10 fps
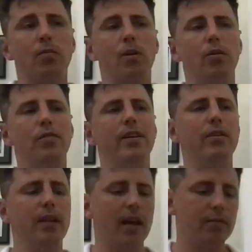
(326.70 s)
Well, if they
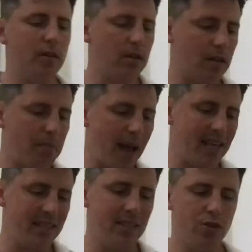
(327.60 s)
don't have the
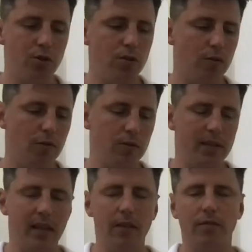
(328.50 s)
capacity to do a full
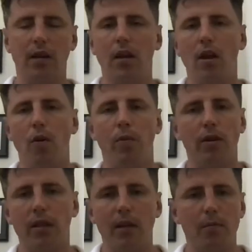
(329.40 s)
deadlift, we're not
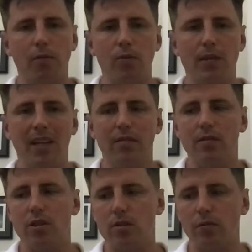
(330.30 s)
going to give them a full deadlift
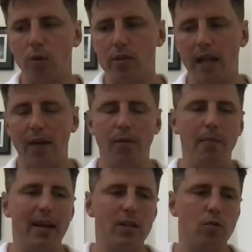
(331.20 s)
and just force that. We
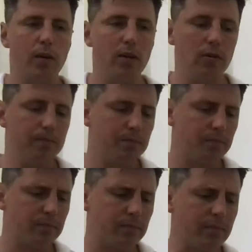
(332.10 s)
may as well
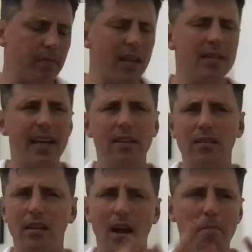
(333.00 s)
take
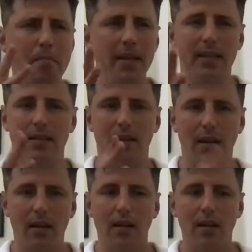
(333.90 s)
a minute
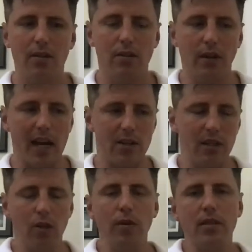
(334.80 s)
to
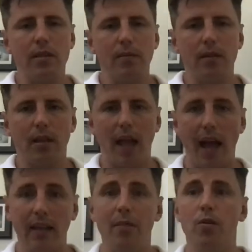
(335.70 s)
actually look at someone,
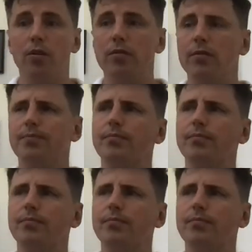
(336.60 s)
how they move,